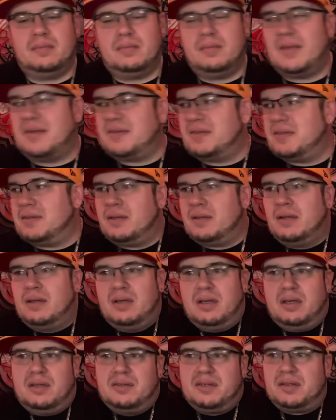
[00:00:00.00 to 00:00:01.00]
It's
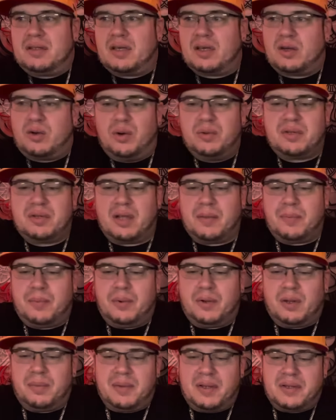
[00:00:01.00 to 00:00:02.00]
like that quote that I
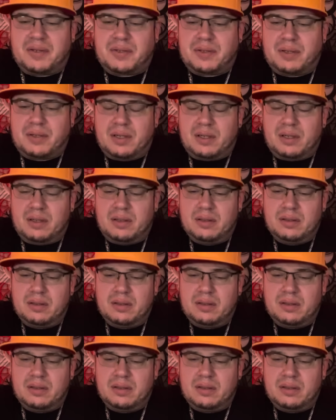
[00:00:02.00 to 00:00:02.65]
put up yesterday.